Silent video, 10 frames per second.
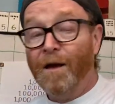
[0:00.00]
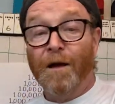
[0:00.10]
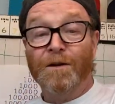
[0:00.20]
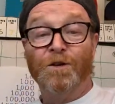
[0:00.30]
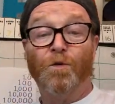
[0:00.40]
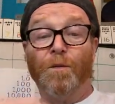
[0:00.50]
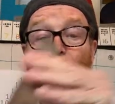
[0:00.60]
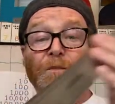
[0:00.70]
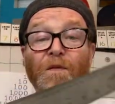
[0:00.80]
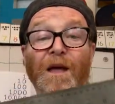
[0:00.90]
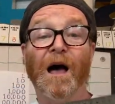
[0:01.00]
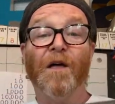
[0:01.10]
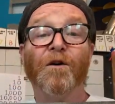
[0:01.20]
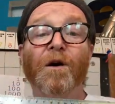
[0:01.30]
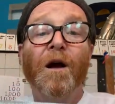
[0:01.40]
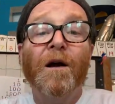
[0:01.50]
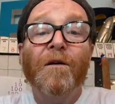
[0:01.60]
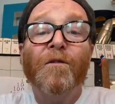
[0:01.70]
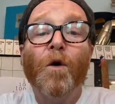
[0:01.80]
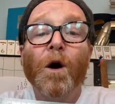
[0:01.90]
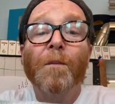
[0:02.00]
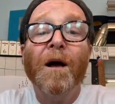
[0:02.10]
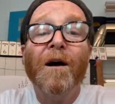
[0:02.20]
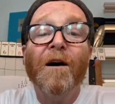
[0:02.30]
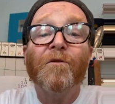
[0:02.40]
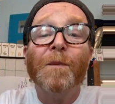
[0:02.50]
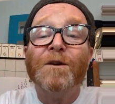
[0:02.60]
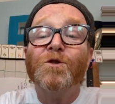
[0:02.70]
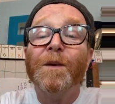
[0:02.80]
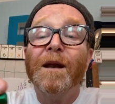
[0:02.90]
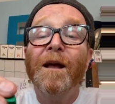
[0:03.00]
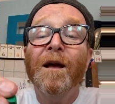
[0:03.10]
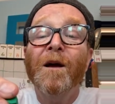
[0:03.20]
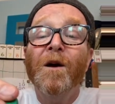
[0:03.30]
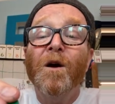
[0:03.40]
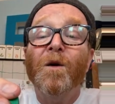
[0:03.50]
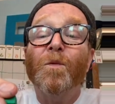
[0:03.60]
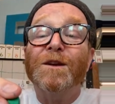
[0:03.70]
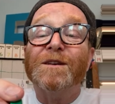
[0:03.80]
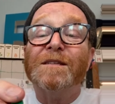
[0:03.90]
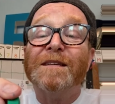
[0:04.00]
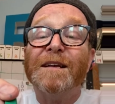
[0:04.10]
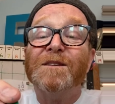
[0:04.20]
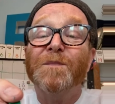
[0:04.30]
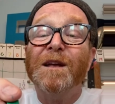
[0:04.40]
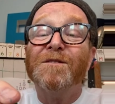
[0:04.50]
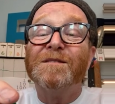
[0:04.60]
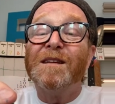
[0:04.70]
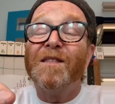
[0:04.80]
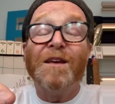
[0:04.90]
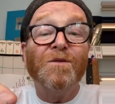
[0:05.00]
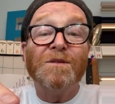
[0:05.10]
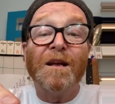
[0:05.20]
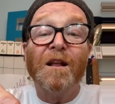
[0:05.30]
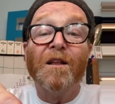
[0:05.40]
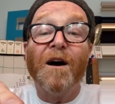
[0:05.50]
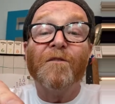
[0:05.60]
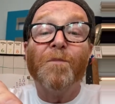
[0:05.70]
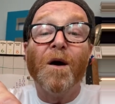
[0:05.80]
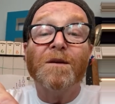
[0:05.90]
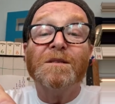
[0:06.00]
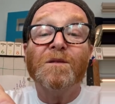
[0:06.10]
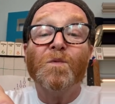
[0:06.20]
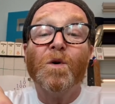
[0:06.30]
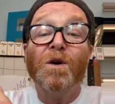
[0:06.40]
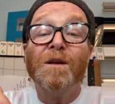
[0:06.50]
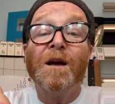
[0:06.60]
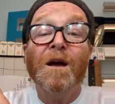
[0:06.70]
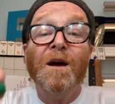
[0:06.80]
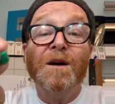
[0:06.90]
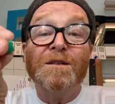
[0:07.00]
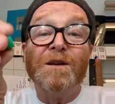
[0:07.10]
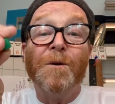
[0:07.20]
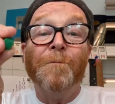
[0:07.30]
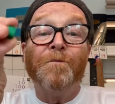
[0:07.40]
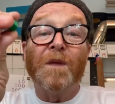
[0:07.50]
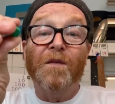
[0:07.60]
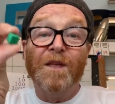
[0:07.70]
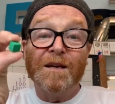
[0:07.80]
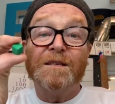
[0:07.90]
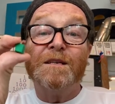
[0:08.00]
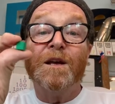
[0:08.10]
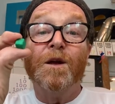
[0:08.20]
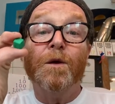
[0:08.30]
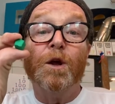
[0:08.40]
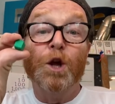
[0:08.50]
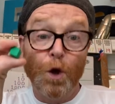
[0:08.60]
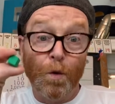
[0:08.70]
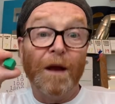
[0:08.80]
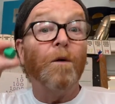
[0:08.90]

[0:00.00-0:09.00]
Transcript: do you remember the other form of measurement? which is centimeters that they use in a lot of parts of the world. So this unit,